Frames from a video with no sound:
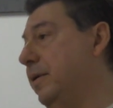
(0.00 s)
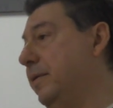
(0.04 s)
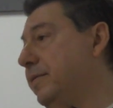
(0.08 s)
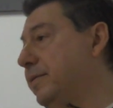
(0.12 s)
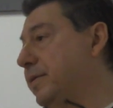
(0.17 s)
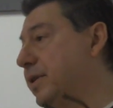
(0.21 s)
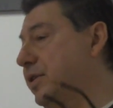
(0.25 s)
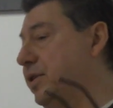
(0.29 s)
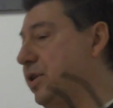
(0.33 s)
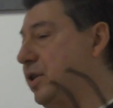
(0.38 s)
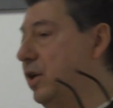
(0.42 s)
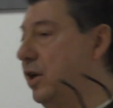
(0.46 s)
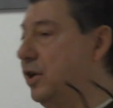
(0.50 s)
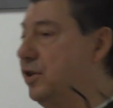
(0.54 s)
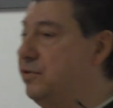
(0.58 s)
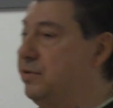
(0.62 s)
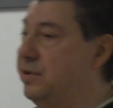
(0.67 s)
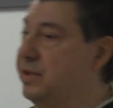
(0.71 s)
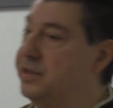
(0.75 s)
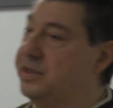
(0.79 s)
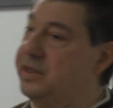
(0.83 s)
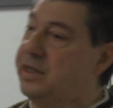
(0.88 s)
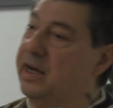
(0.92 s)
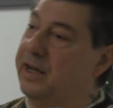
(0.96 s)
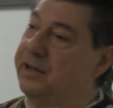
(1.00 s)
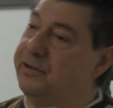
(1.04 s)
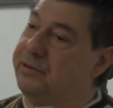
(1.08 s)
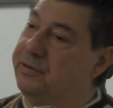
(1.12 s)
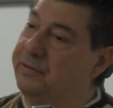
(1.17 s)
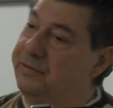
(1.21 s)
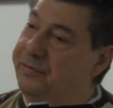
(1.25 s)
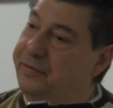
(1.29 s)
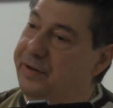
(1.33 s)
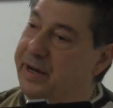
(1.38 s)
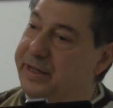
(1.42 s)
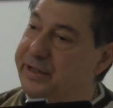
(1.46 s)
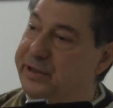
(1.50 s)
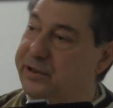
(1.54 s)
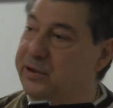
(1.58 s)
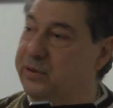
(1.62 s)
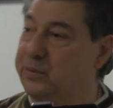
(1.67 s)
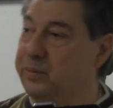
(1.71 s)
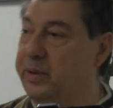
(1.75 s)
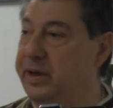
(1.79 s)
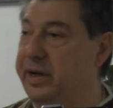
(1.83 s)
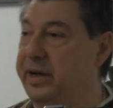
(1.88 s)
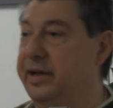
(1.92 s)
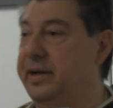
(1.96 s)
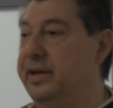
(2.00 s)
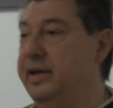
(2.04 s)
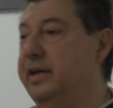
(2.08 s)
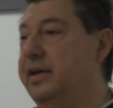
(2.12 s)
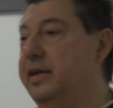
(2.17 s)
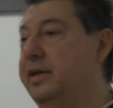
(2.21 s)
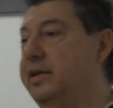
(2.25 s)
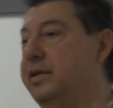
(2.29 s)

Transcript: this country has gone through phases where